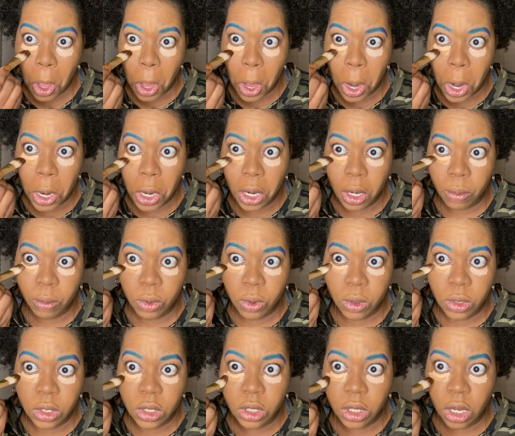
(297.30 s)
and I'm
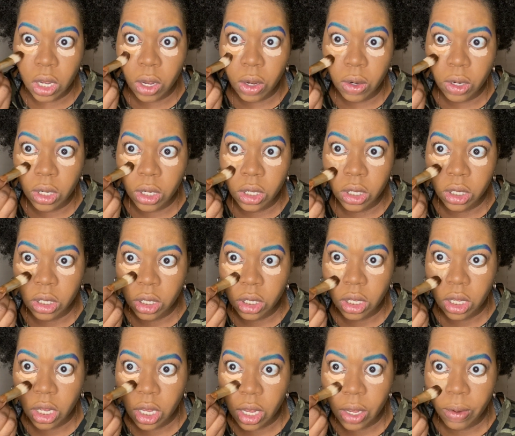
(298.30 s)
going to go under
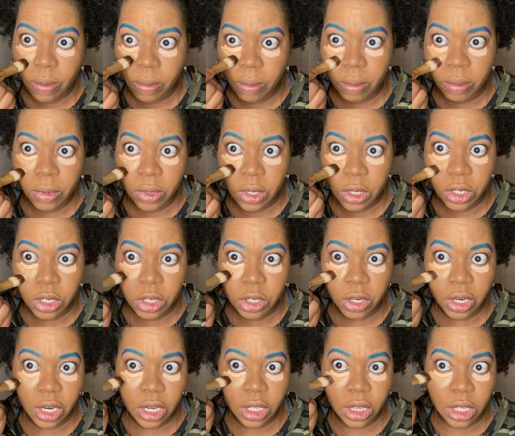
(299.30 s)
that and then
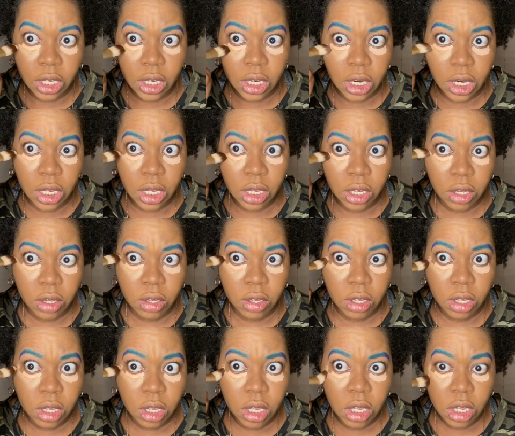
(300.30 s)
drag that down
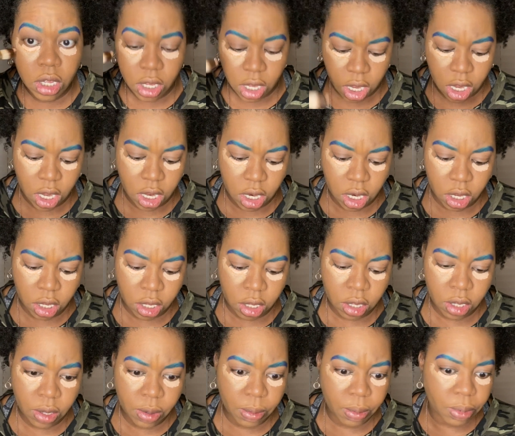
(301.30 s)
and
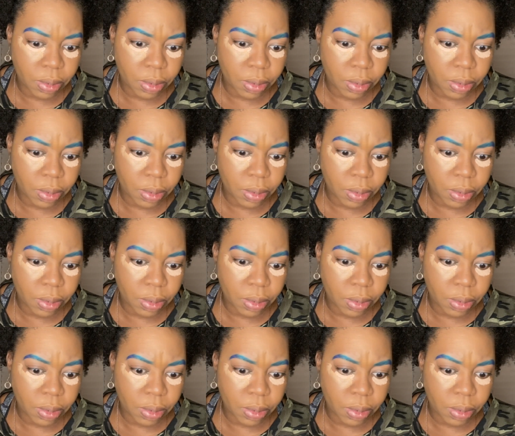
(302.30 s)
up,